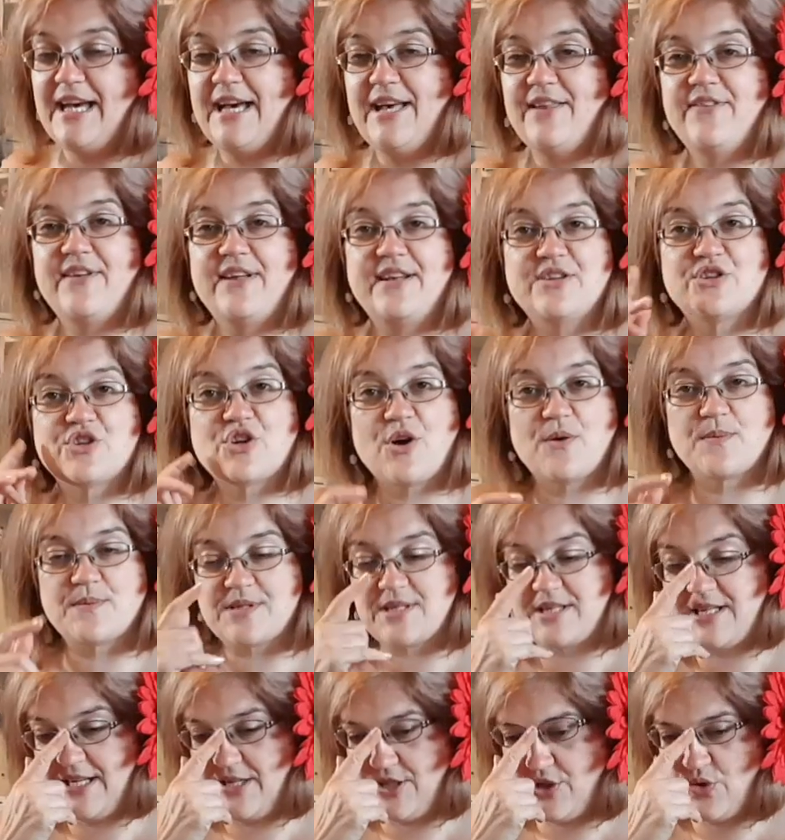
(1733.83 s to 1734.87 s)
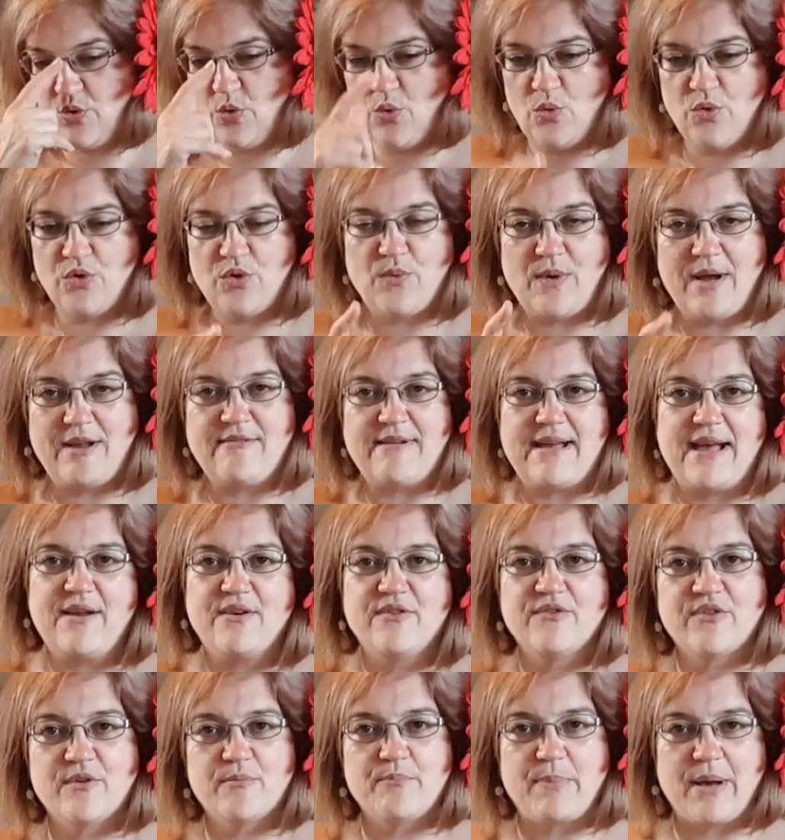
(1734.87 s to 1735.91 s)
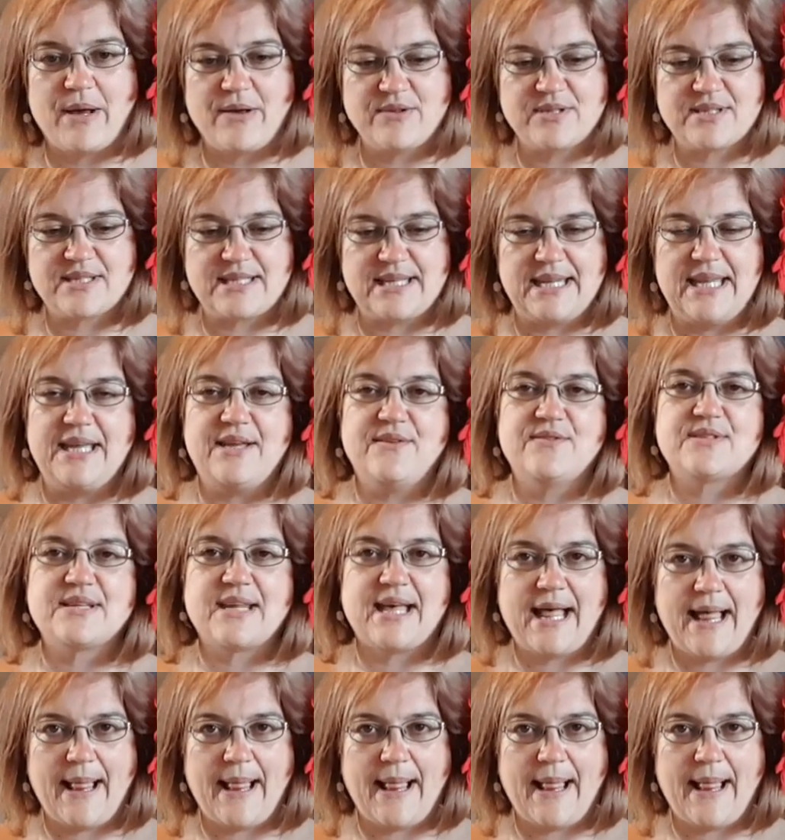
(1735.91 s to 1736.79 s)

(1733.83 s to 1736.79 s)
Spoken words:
and then top stitch all the way around for both sleeves